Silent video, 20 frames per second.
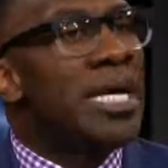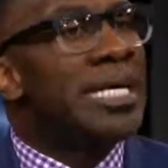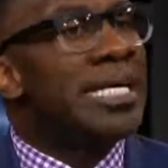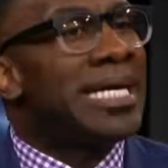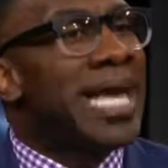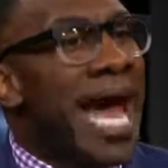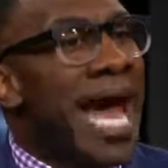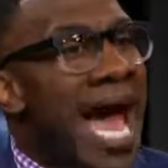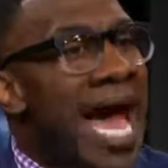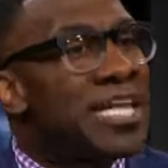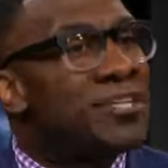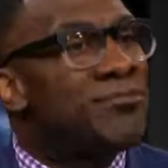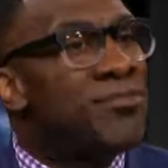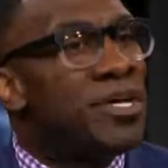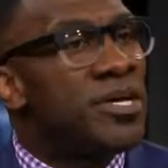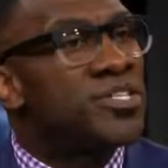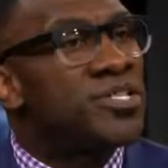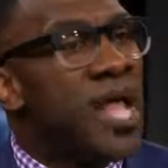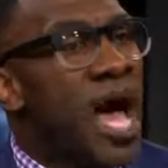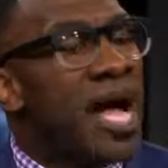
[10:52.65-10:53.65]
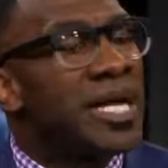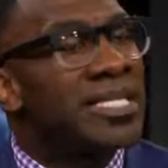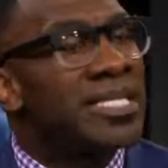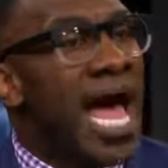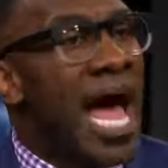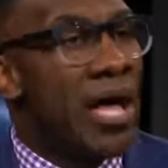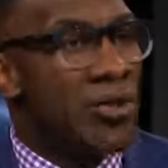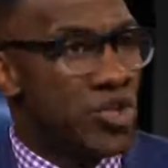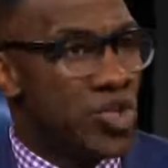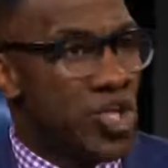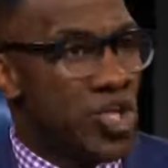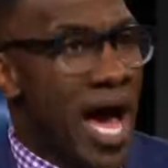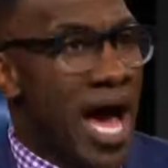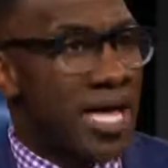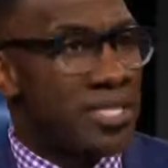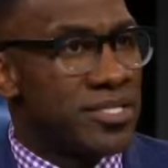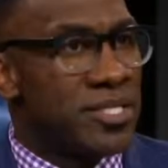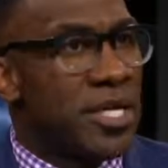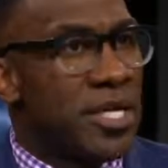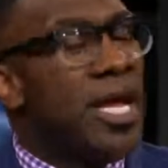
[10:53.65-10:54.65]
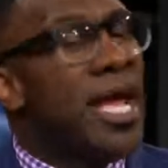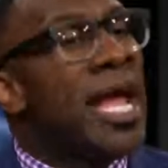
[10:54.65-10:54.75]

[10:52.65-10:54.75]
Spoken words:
Guys must knock down shots.